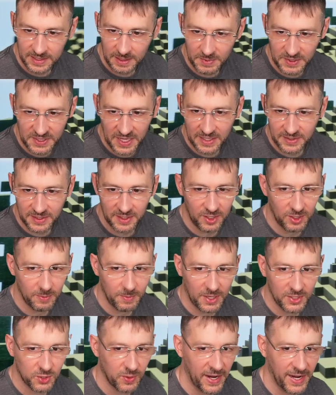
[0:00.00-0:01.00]
Someone's asking here
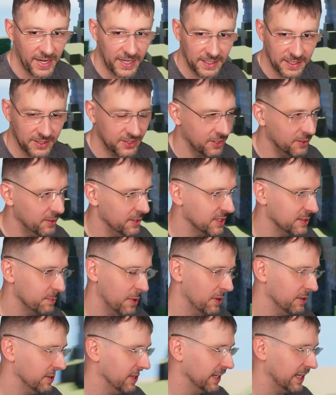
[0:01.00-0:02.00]
about Dragon Endurance
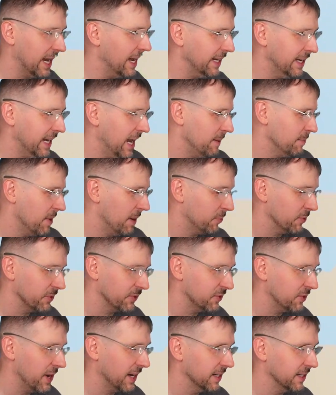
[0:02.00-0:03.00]
mode. Like I came up
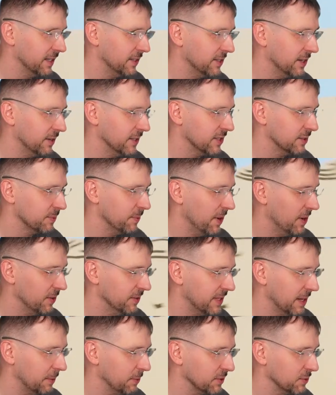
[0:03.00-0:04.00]
with Dragon Endurance
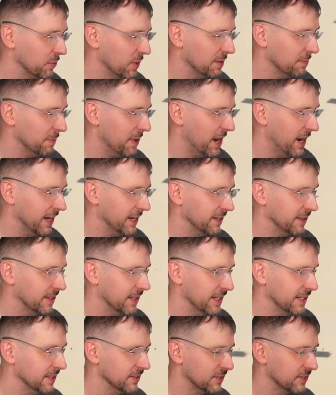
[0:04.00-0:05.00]
mode. That was one of my
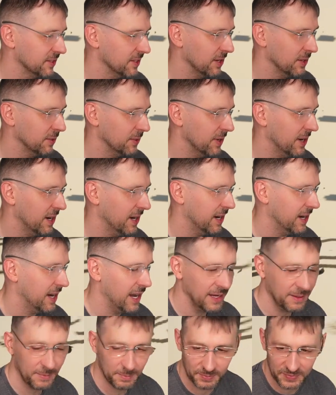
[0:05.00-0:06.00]
things. So
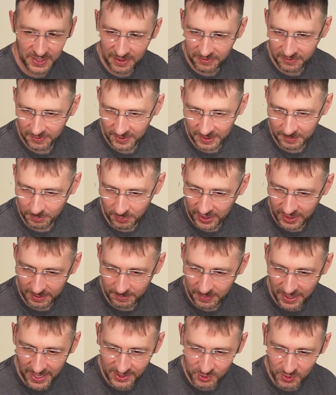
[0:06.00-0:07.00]
I'm definitely
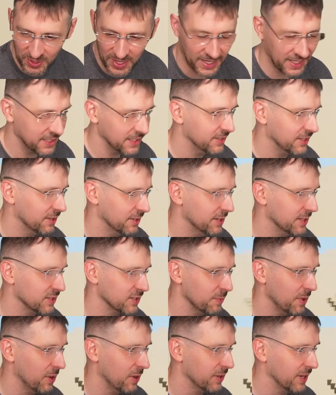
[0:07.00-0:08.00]
bringing back Dragon
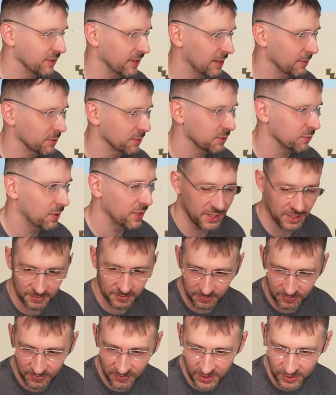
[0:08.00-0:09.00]
Endurance mode. I thought it was one of
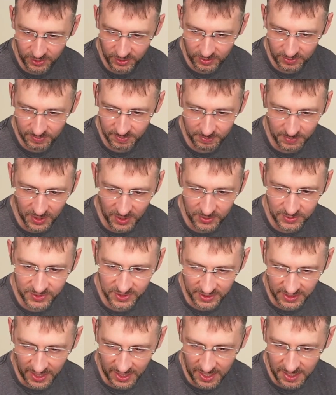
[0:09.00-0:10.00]
the funner modes
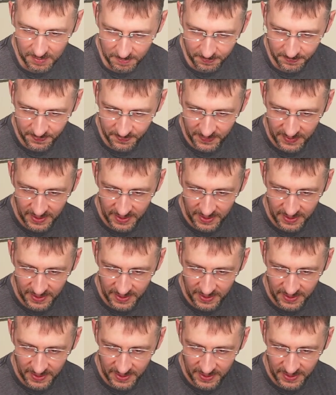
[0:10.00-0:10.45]
of the game.